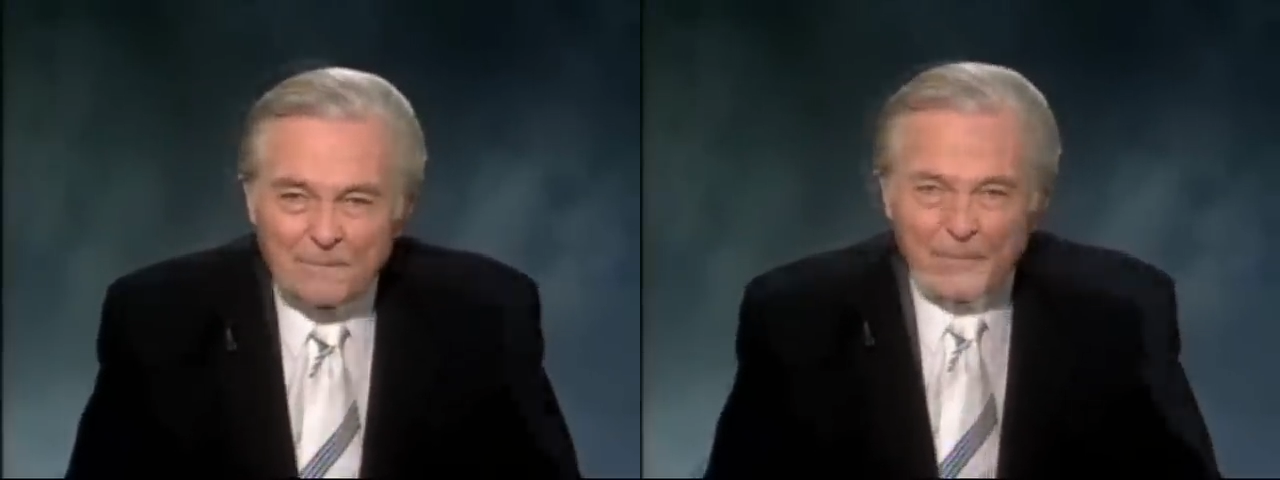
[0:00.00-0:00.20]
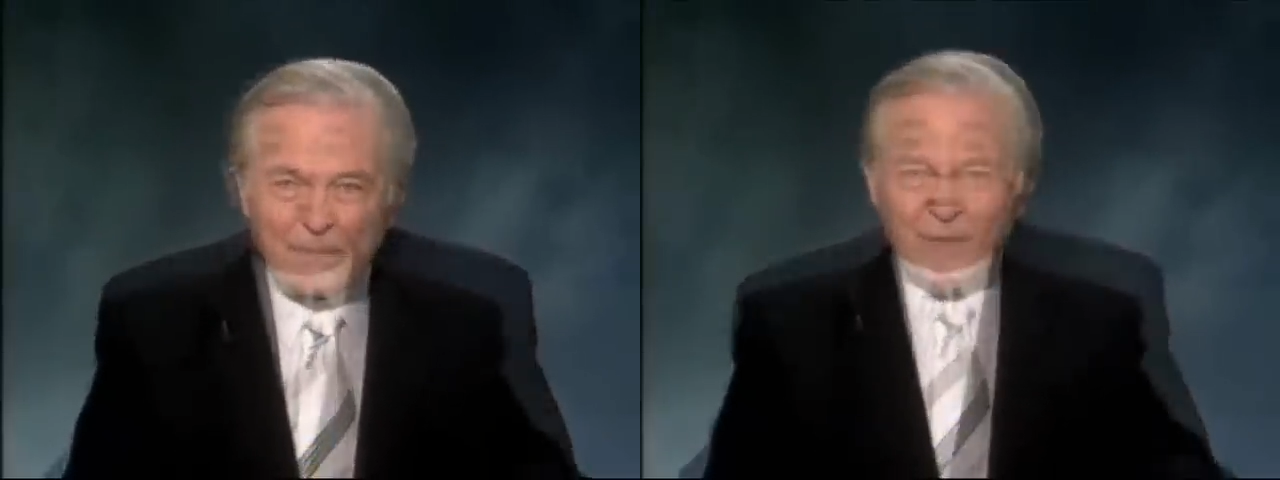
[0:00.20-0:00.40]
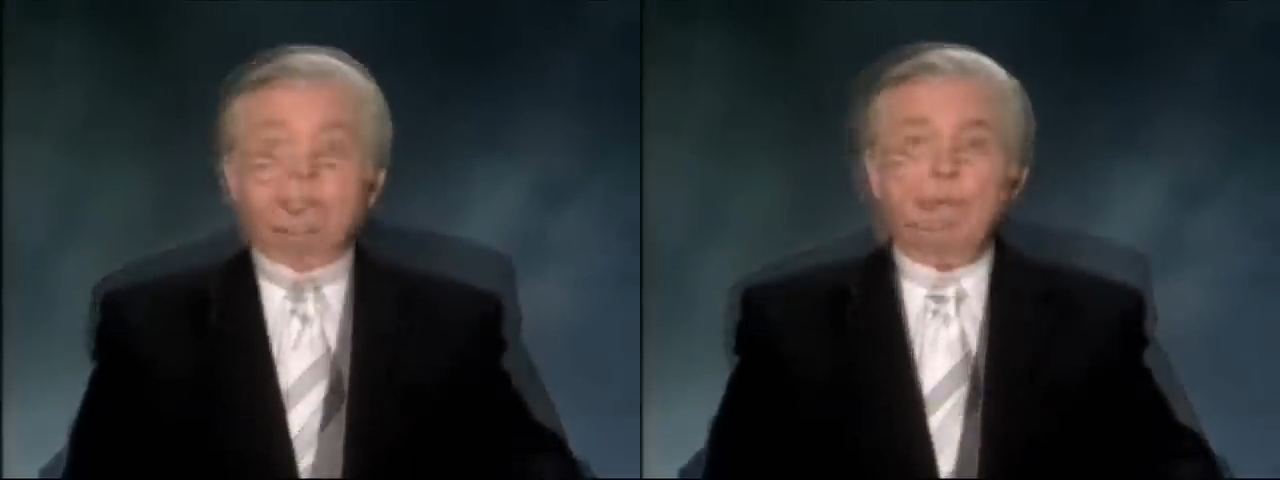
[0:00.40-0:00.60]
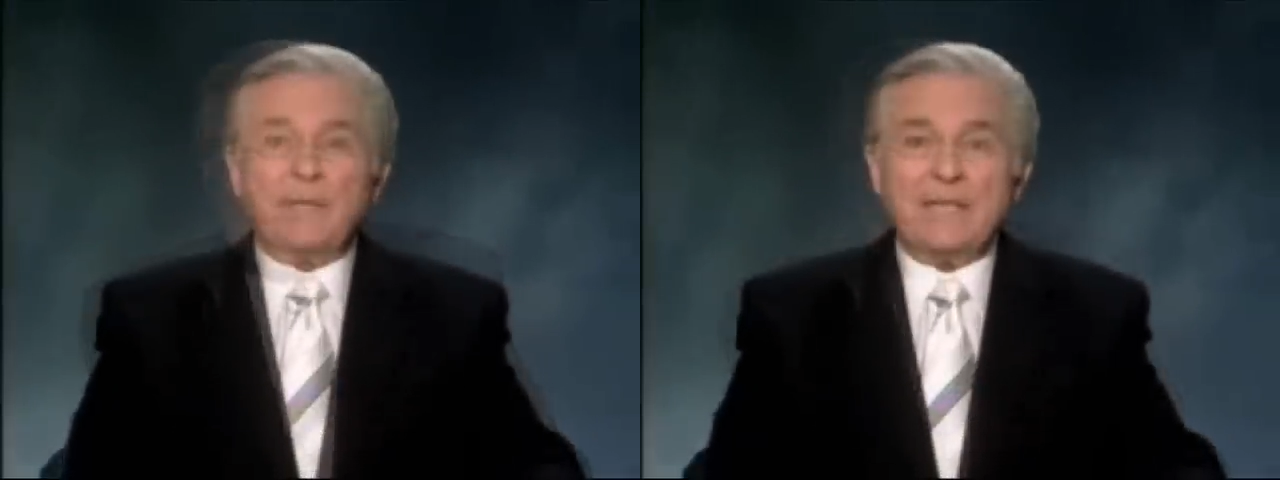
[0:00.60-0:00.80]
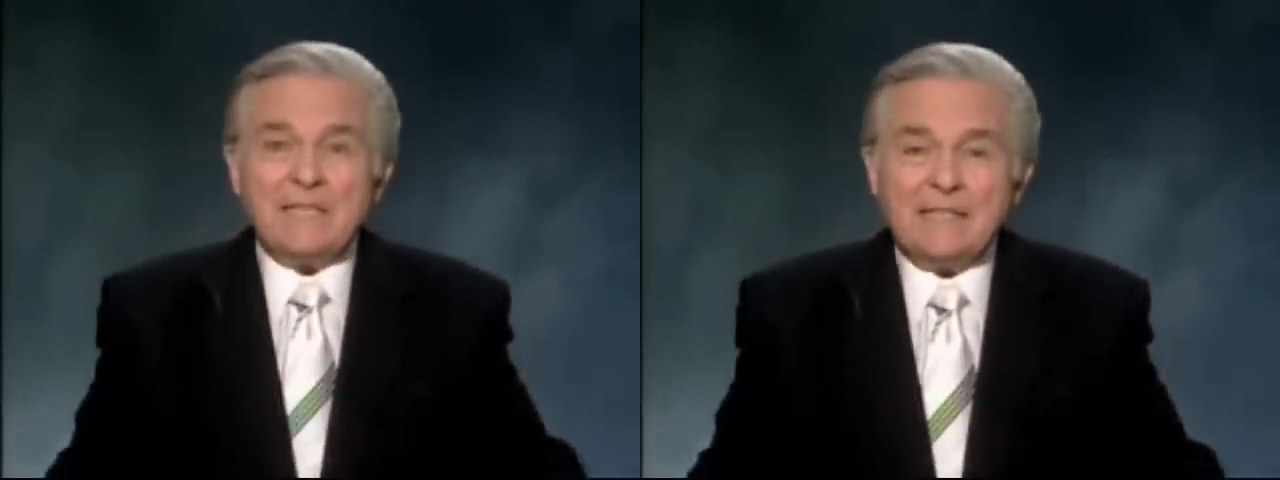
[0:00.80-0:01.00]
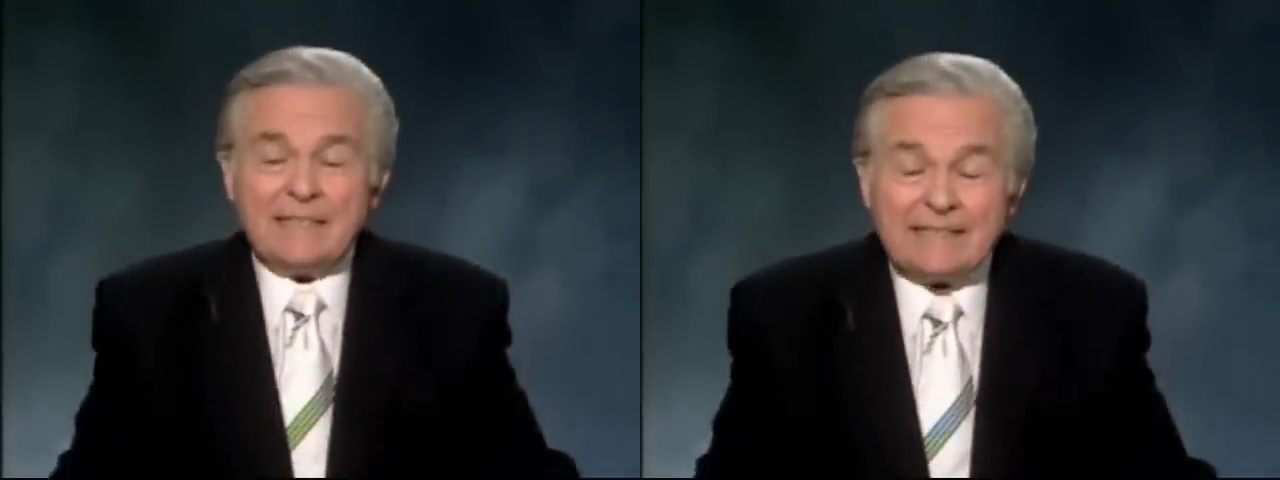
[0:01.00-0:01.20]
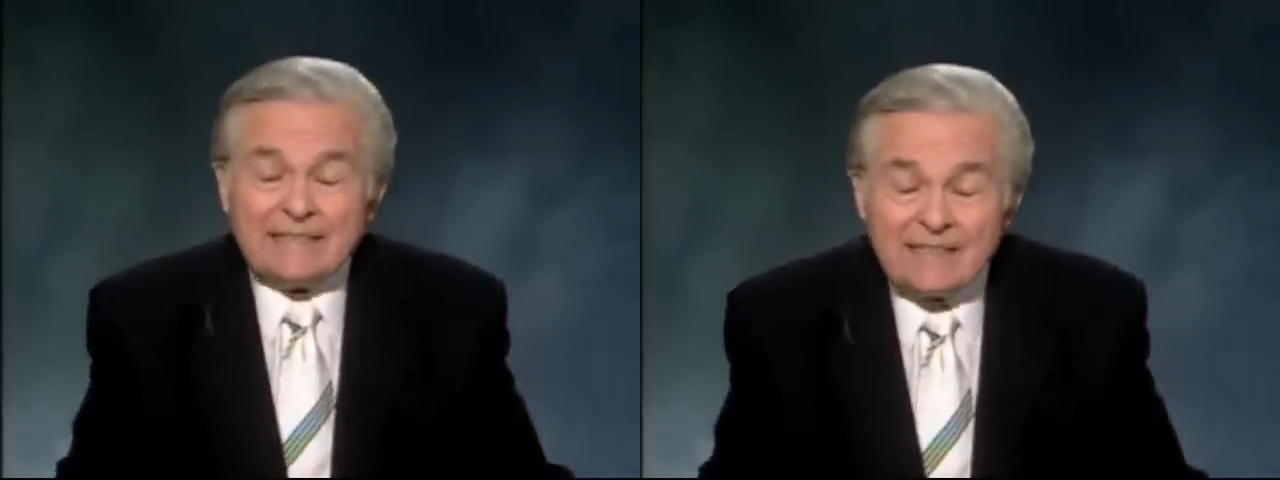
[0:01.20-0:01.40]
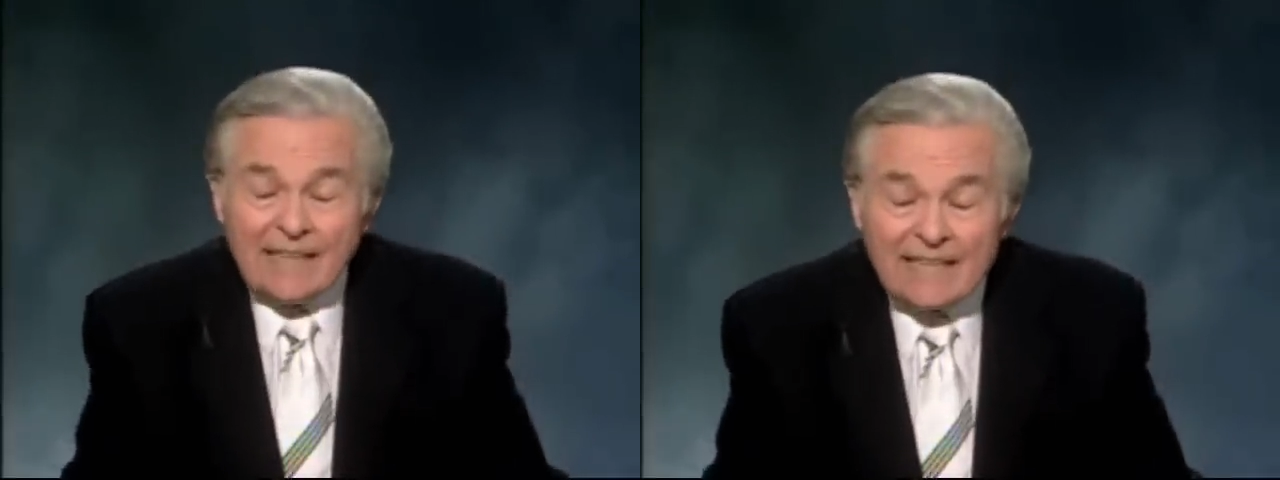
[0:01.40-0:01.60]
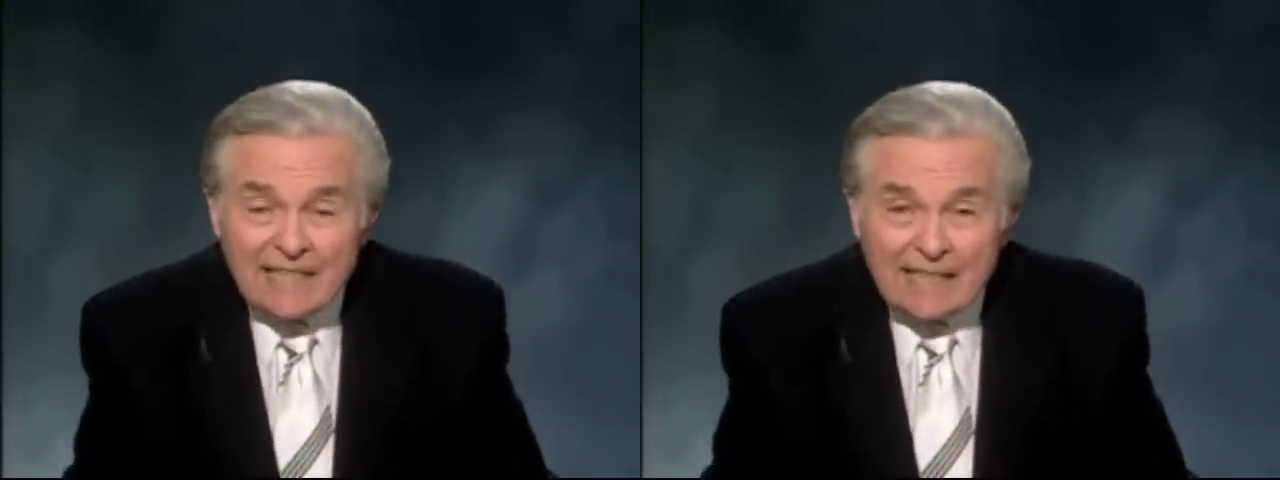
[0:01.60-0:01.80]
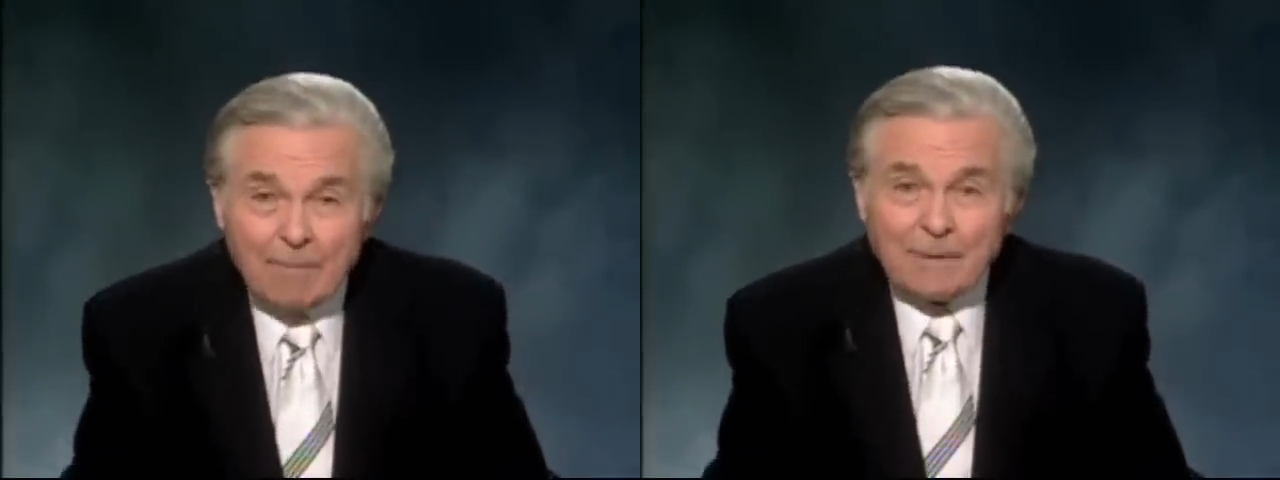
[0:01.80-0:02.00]
He walked up this
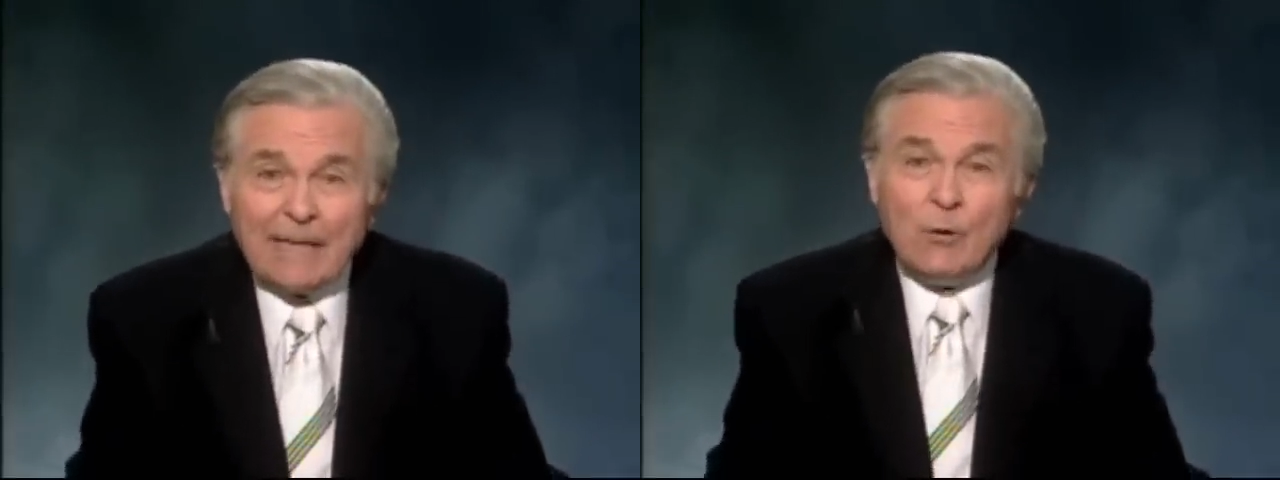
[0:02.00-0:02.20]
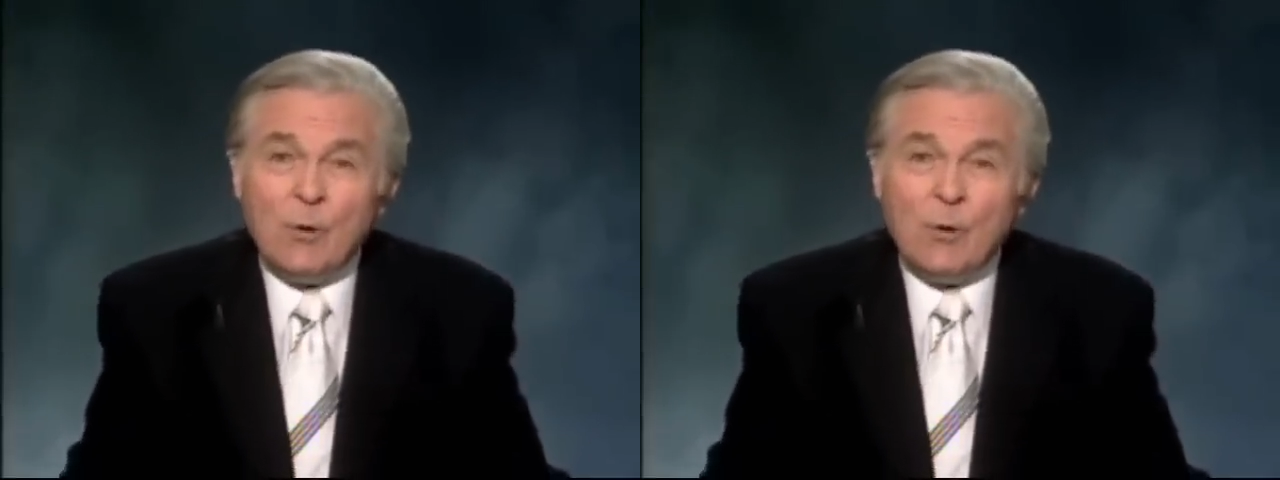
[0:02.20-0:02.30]
this skeptic